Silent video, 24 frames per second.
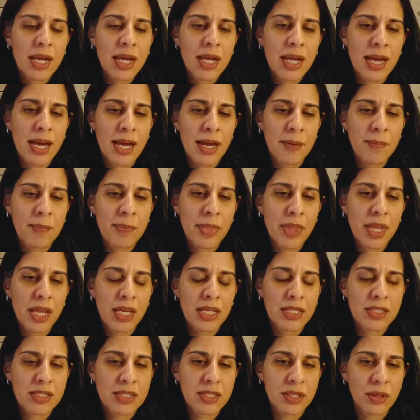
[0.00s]
Um,
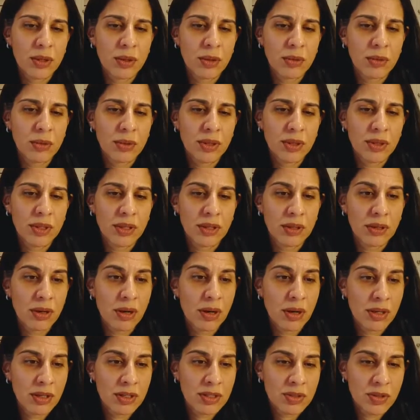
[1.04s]
and so there
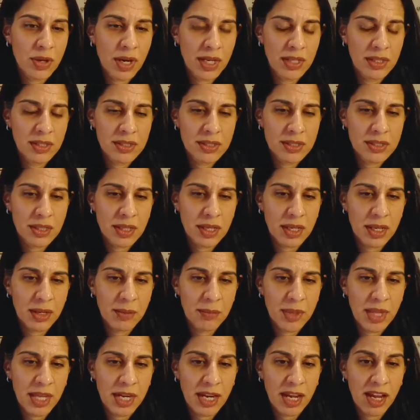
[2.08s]
are trials
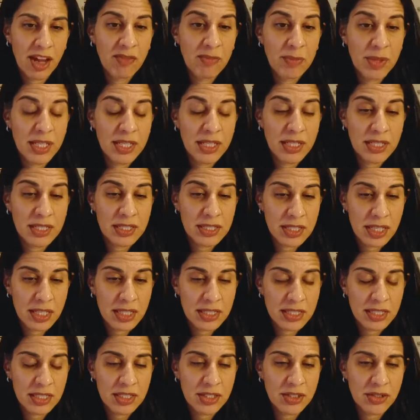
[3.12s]
um, that have been
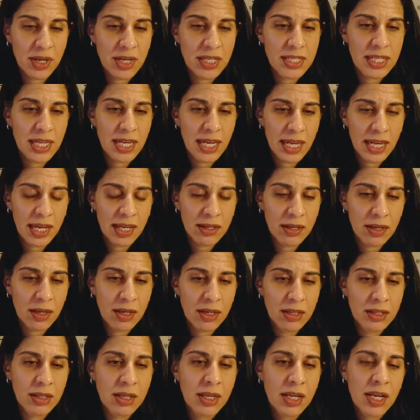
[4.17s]
conducted trying to add
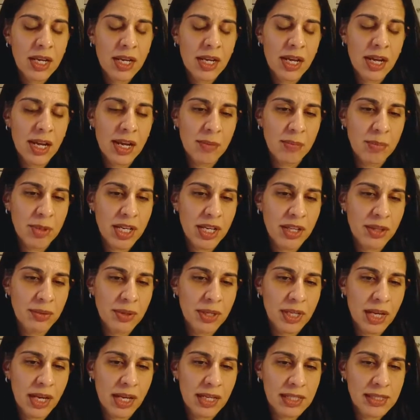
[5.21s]
on uh,
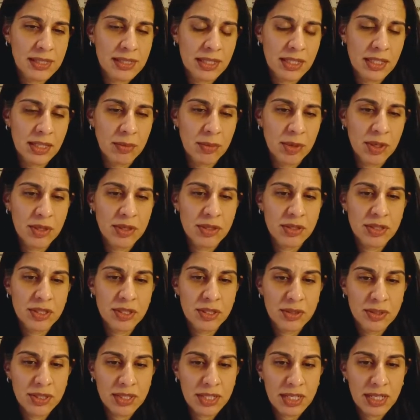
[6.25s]
PI3 kinase inhibitors
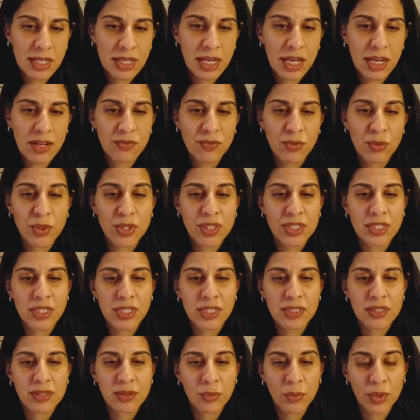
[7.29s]
to
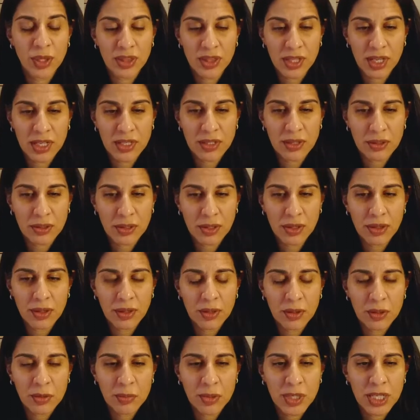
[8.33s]
CDK46 with endocrine
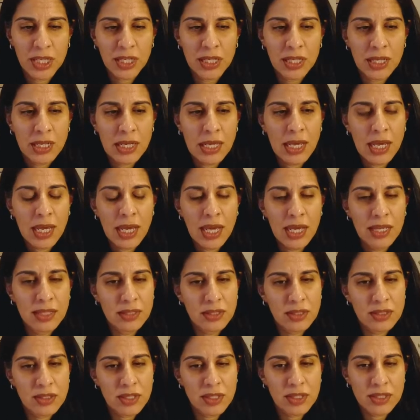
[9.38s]
therapy. And
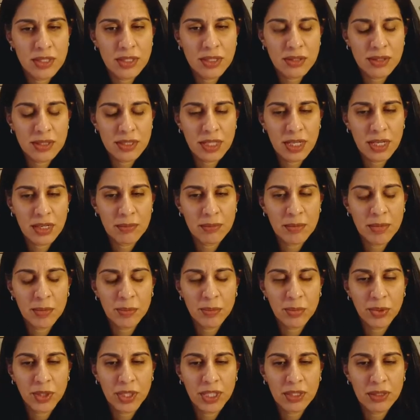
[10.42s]
there's also some
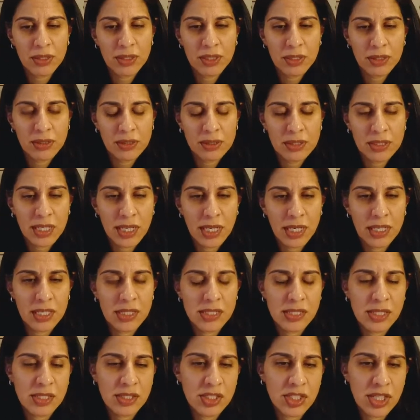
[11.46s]
preclinical data
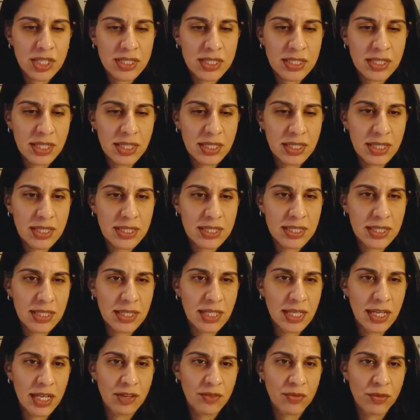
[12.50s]
suggesting that
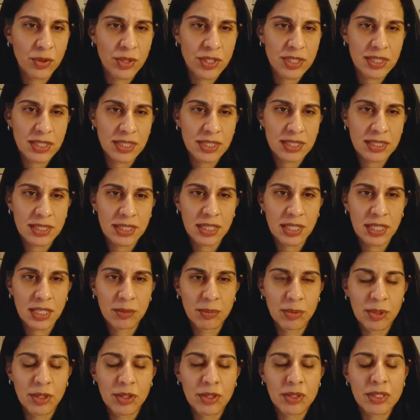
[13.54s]
CDK46
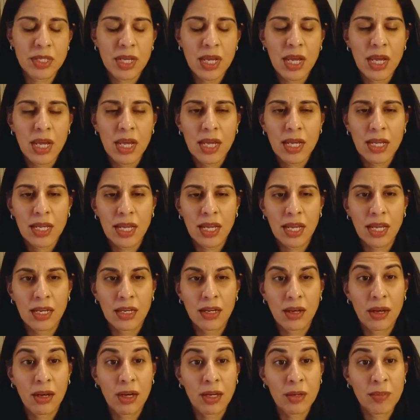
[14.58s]
inhibitors
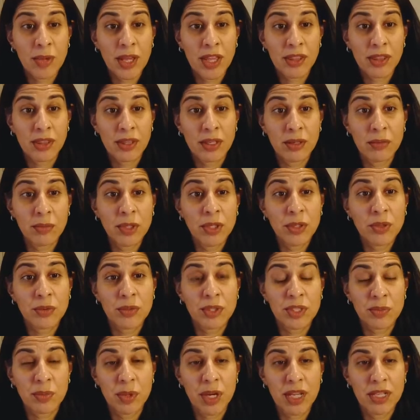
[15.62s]
can augment the immune
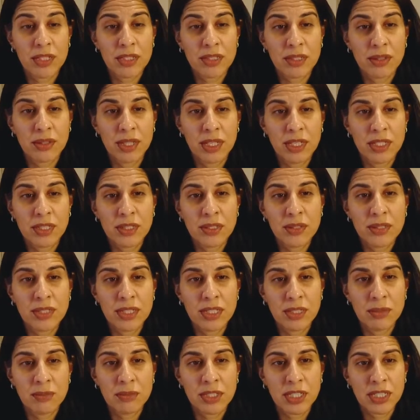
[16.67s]
response. So they do
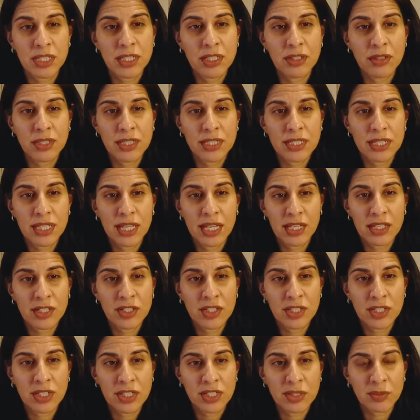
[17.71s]
seem to increase
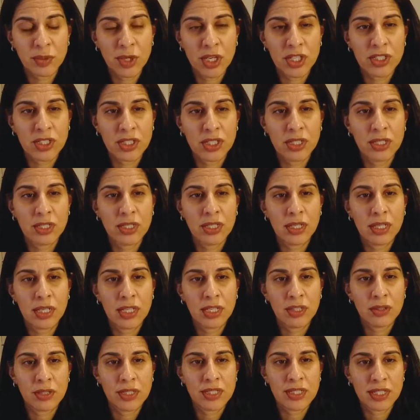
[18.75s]
antigen expression,
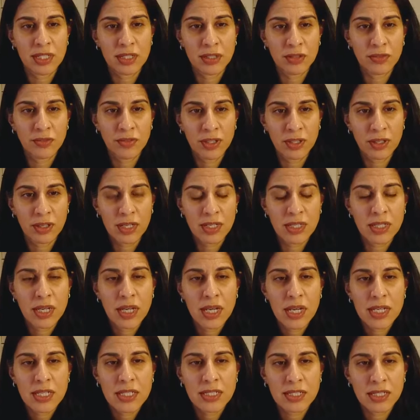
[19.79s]
increase interferon
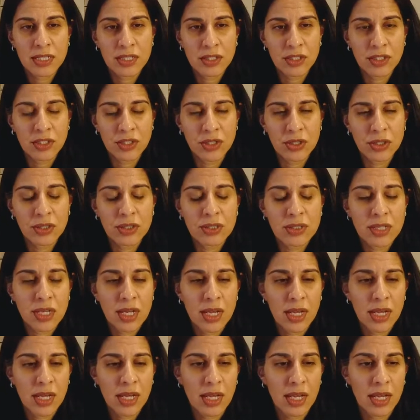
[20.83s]
signatures,
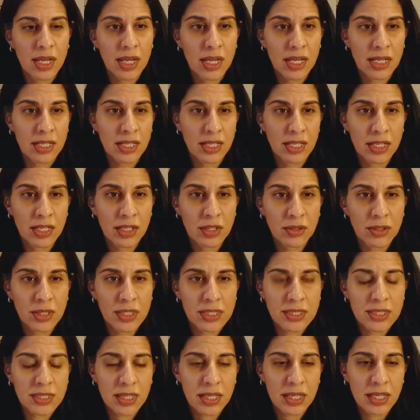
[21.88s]
uh, and
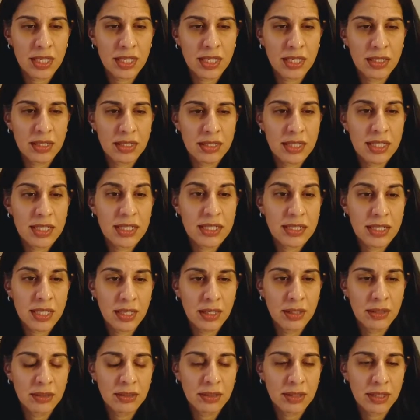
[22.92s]
increase uh, T
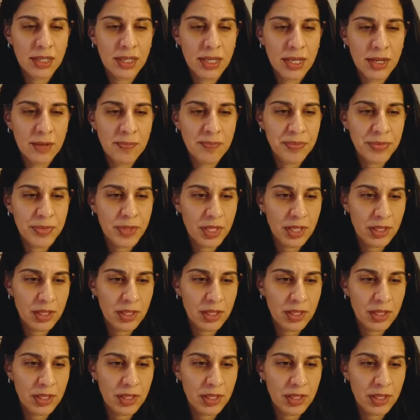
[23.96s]
cell um,